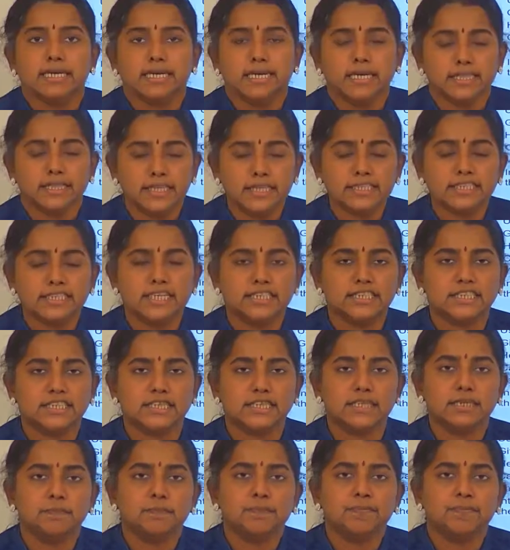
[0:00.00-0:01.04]
In this
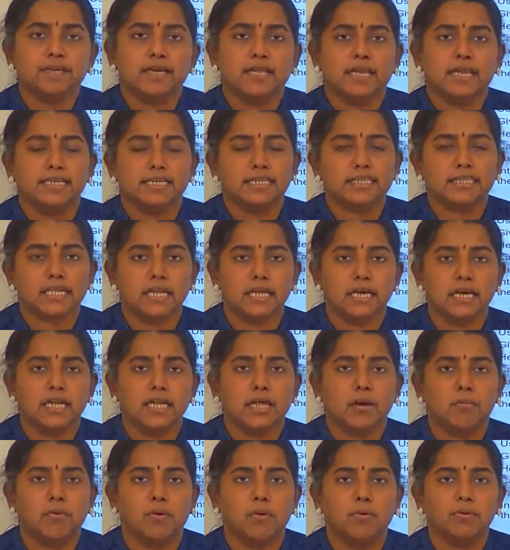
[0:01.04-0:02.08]
session, let us learn
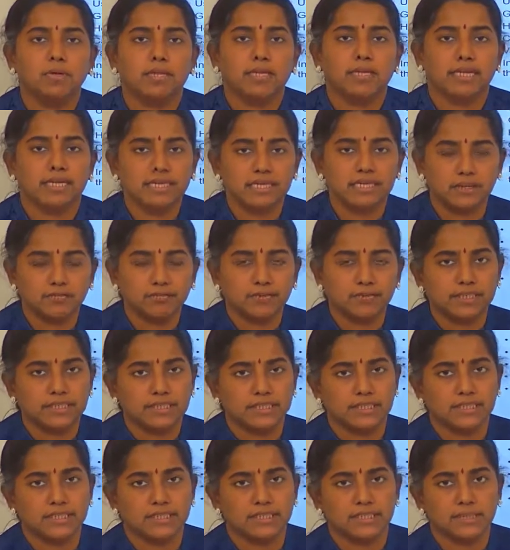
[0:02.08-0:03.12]
about
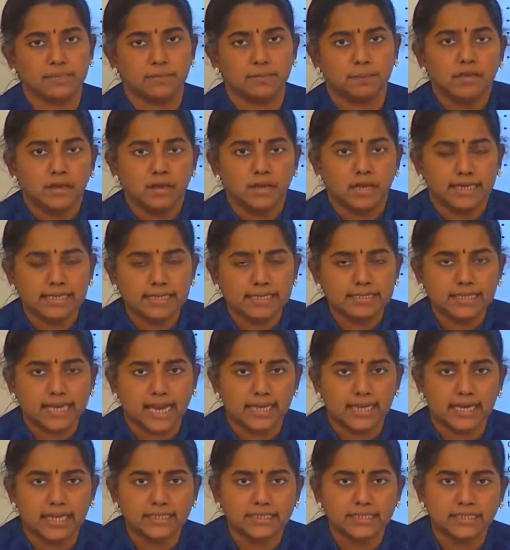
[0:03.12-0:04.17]
interfaces. Let us
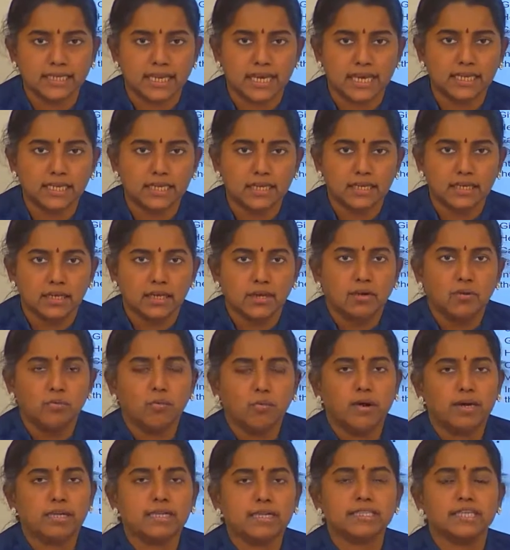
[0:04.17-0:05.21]
understand
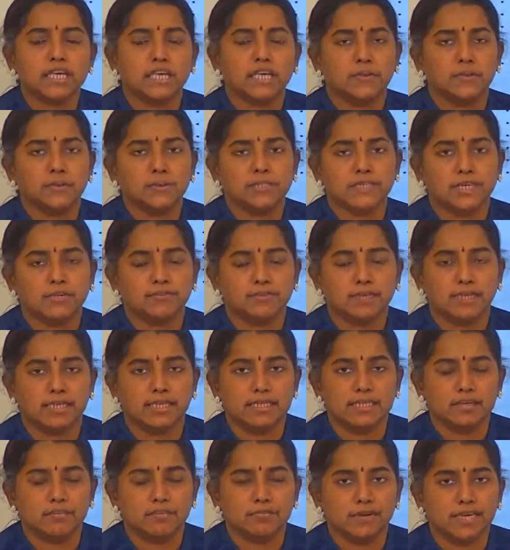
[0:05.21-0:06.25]
what is the use of an
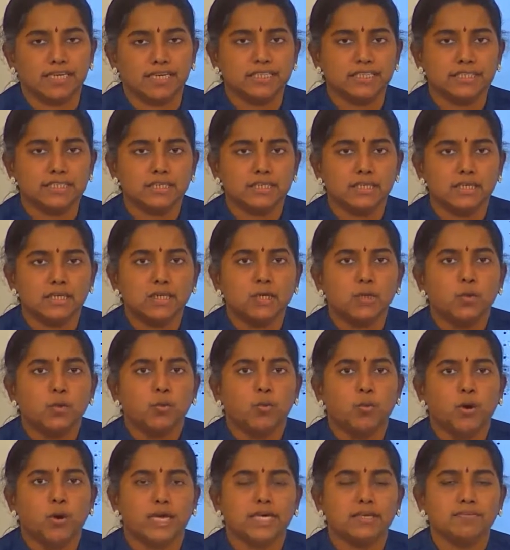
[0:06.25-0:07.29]
interface,
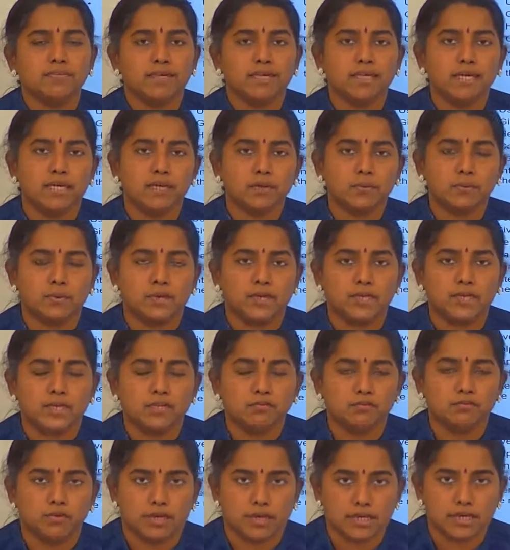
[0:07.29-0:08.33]
why we are going
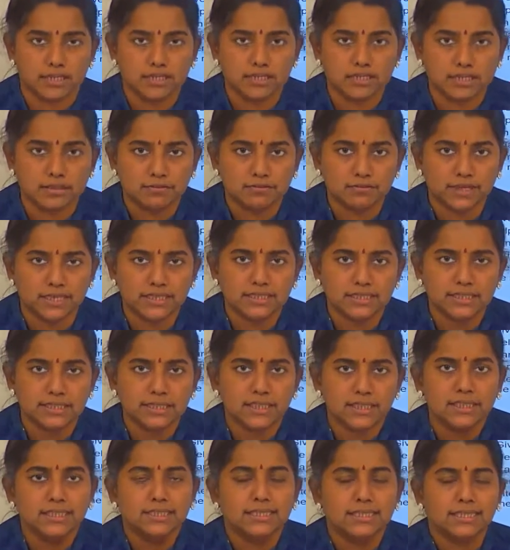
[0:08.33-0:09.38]
in for an interface,
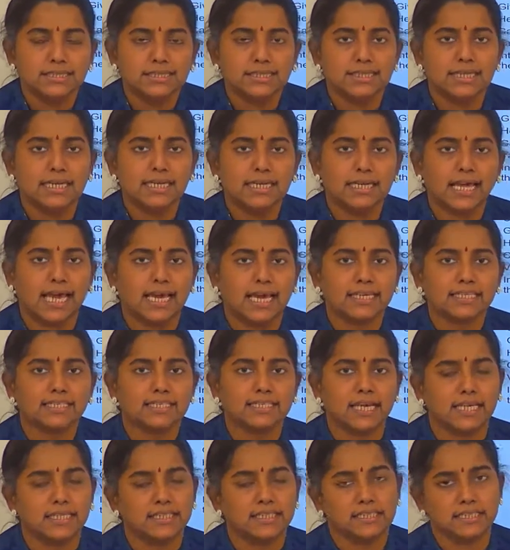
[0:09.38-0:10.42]
the syntax
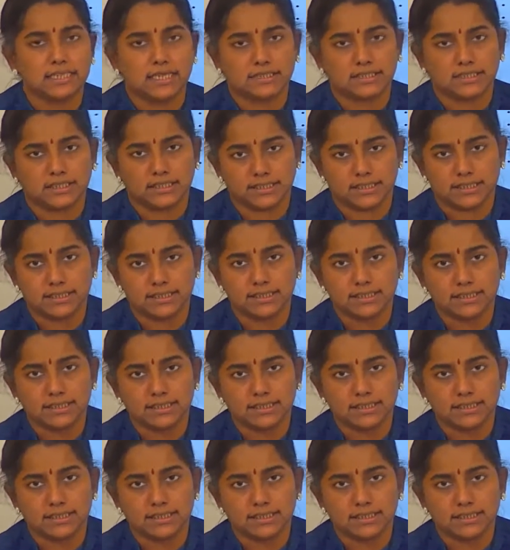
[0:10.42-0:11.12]
and structure.